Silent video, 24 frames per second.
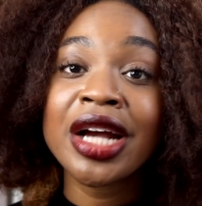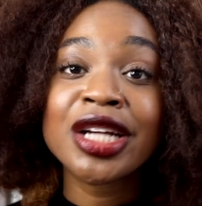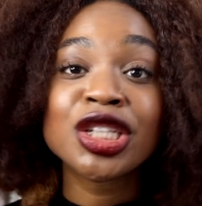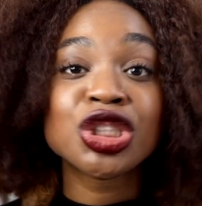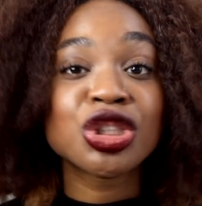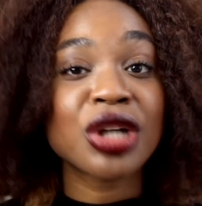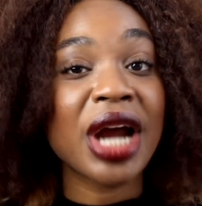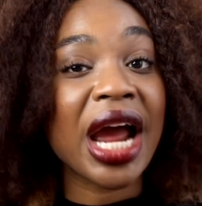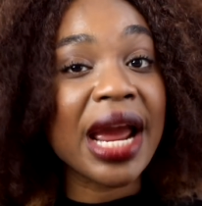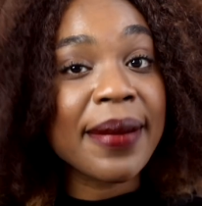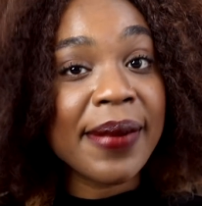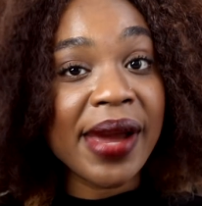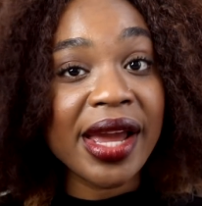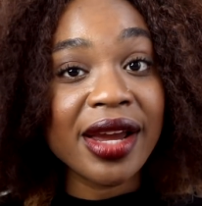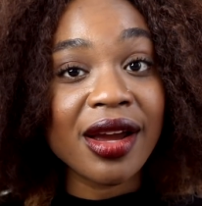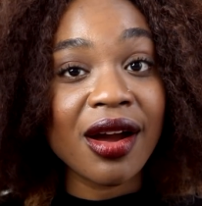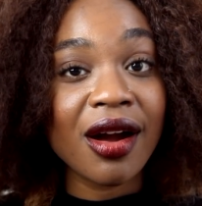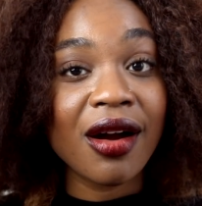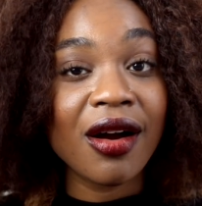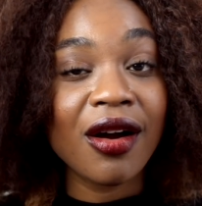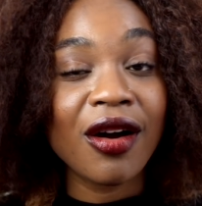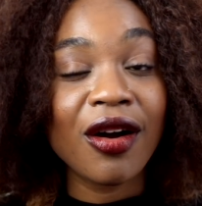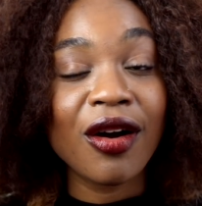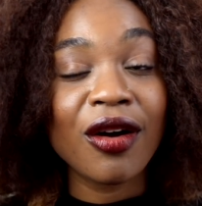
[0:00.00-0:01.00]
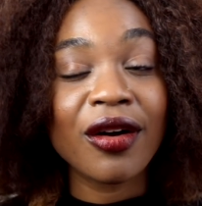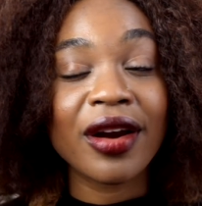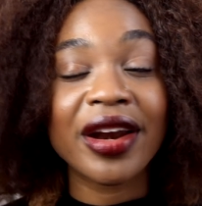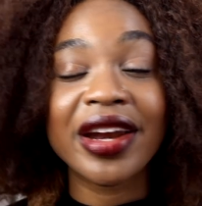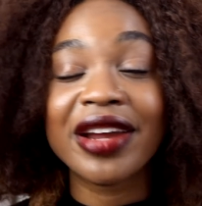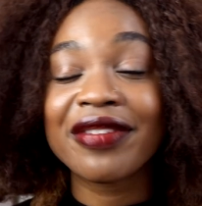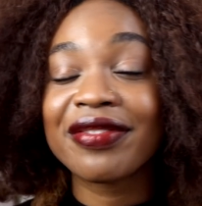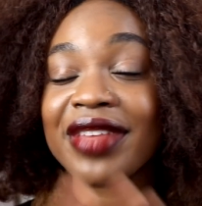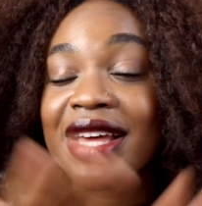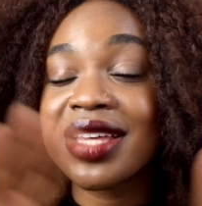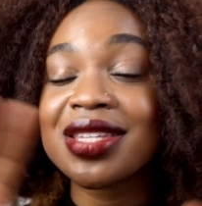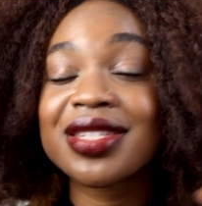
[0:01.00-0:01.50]
try my code, and
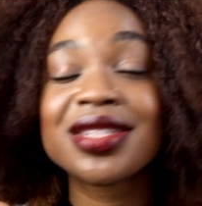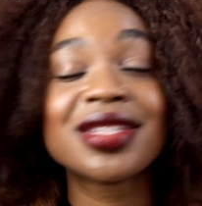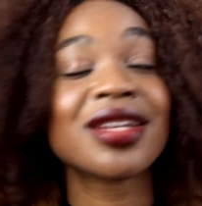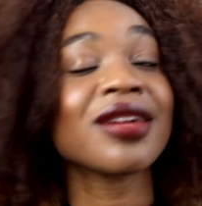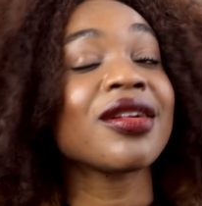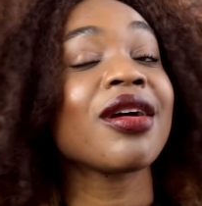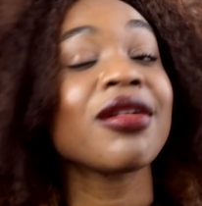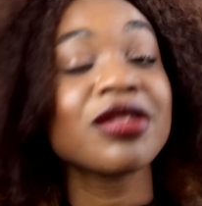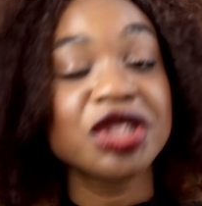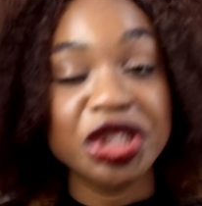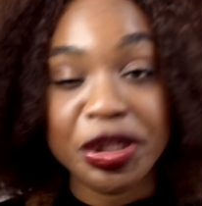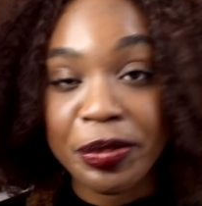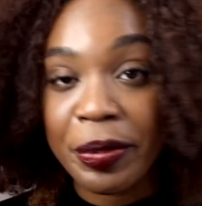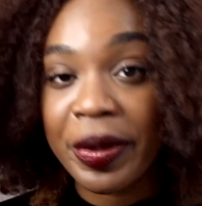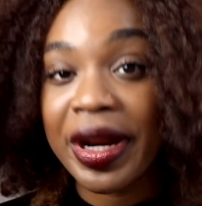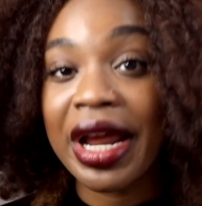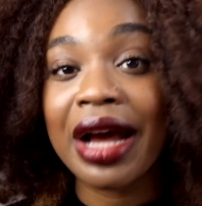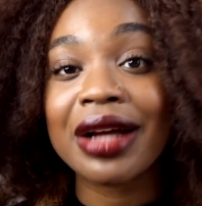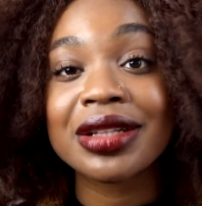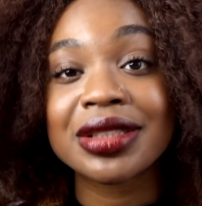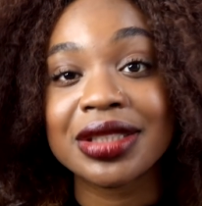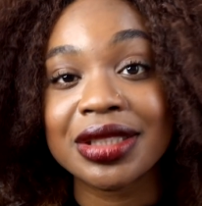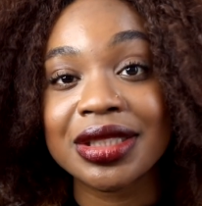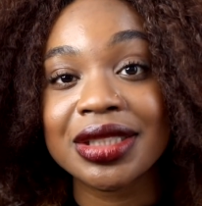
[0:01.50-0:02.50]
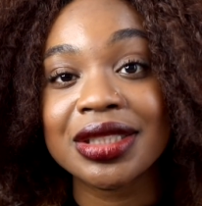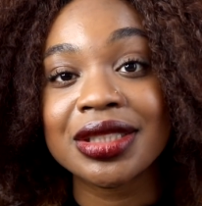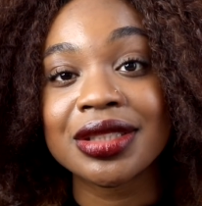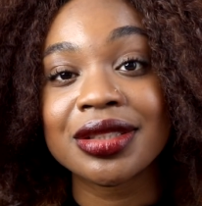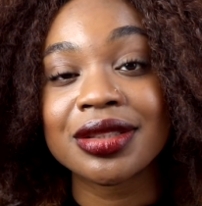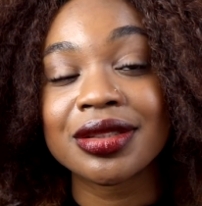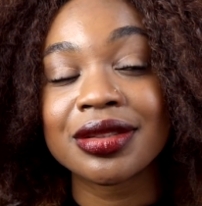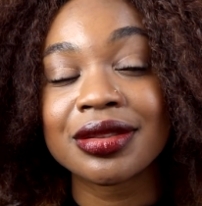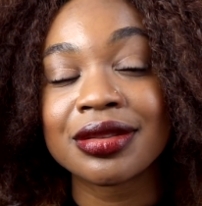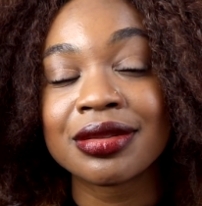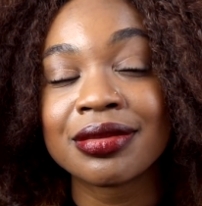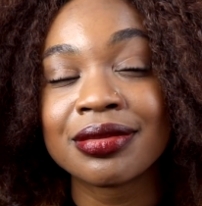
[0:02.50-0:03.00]
if they still don't ship it out to
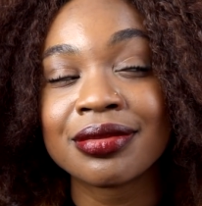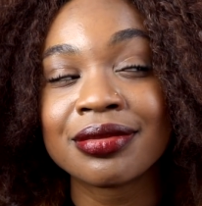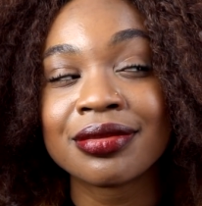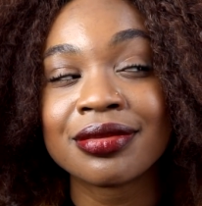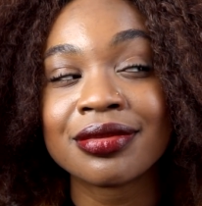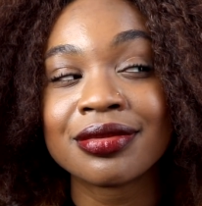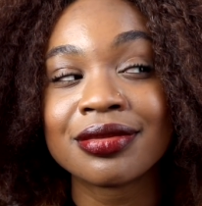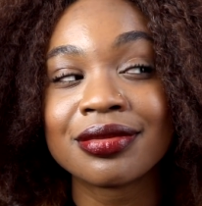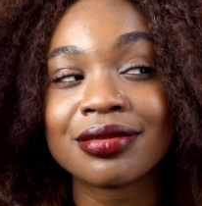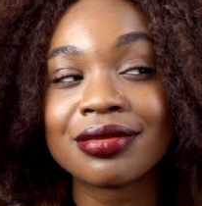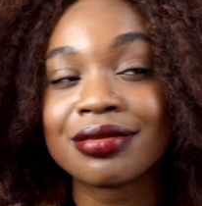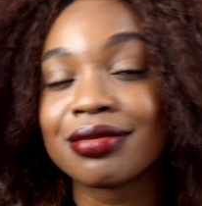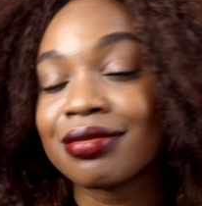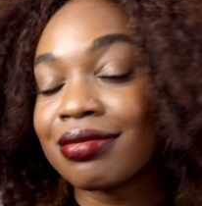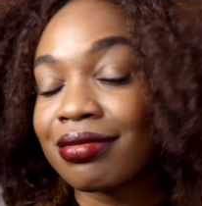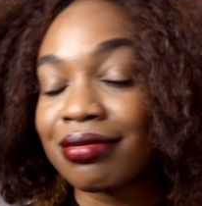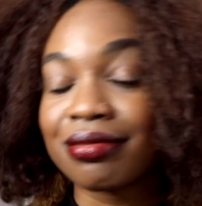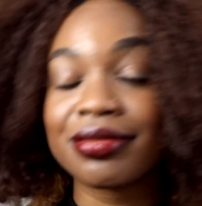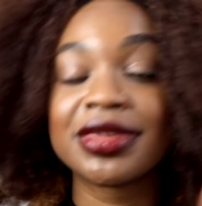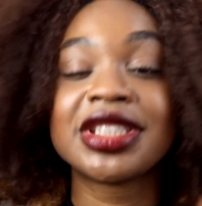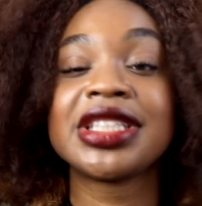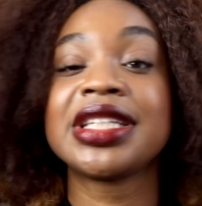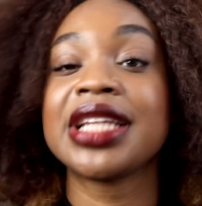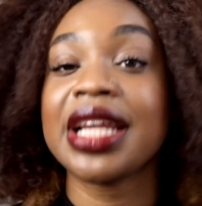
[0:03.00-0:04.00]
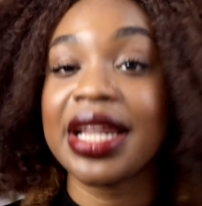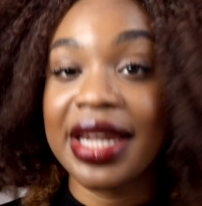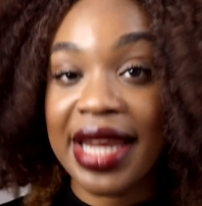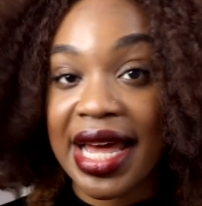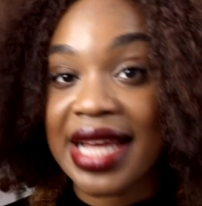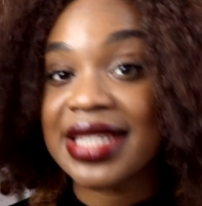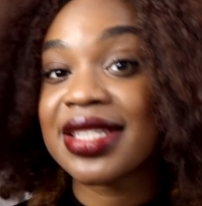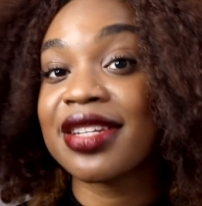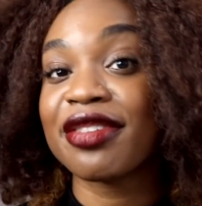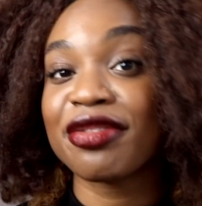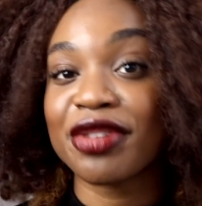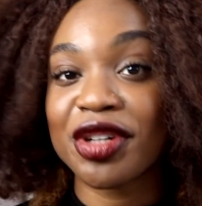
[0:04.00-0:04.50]
you, then
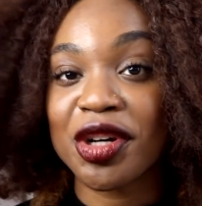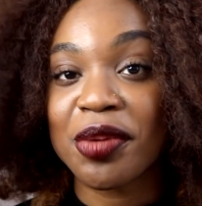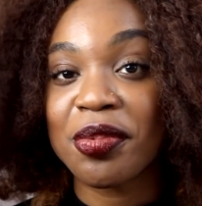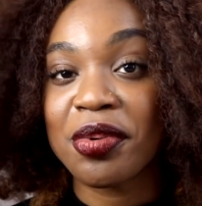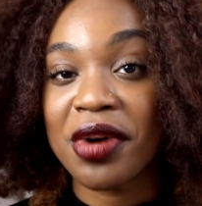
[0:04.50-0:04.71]
that's a real